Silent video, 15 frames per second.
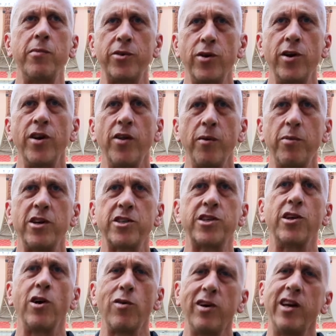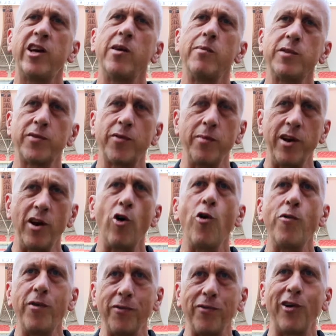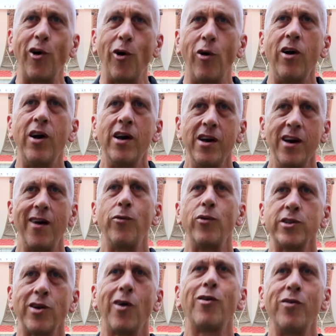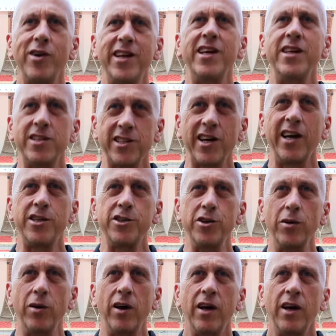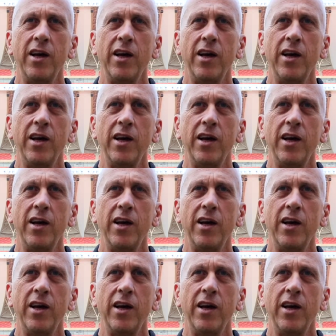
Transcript: to another person only comes from an overflow of what's already inside you.